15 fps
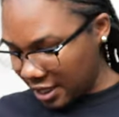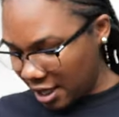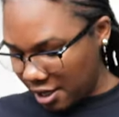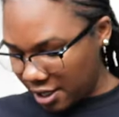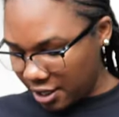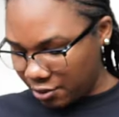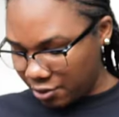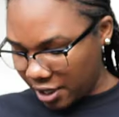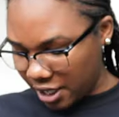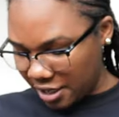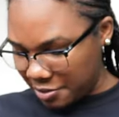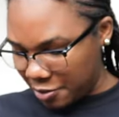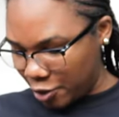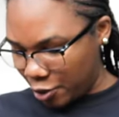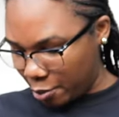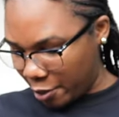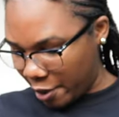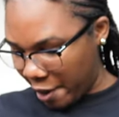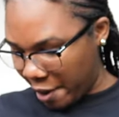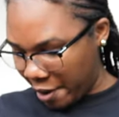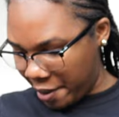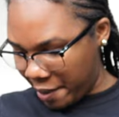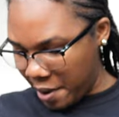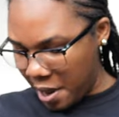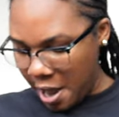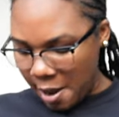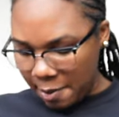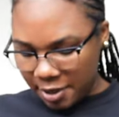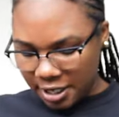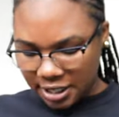thought this would give more brown,
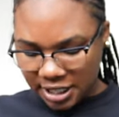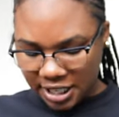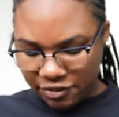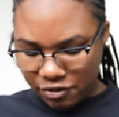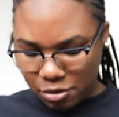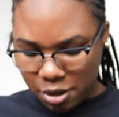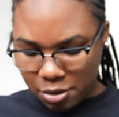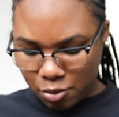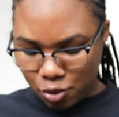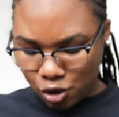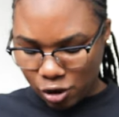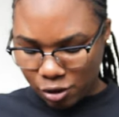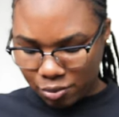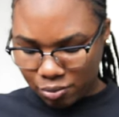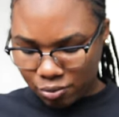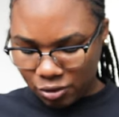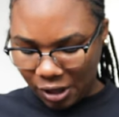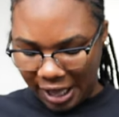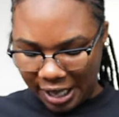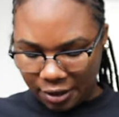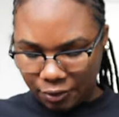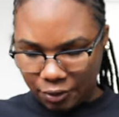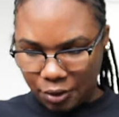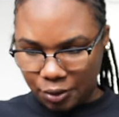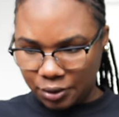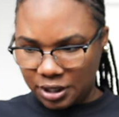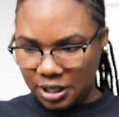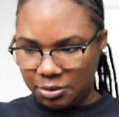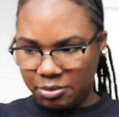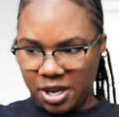but it's giving me more like
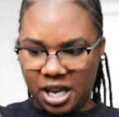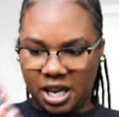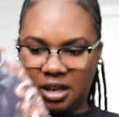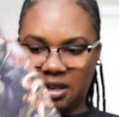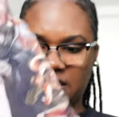rosy pink.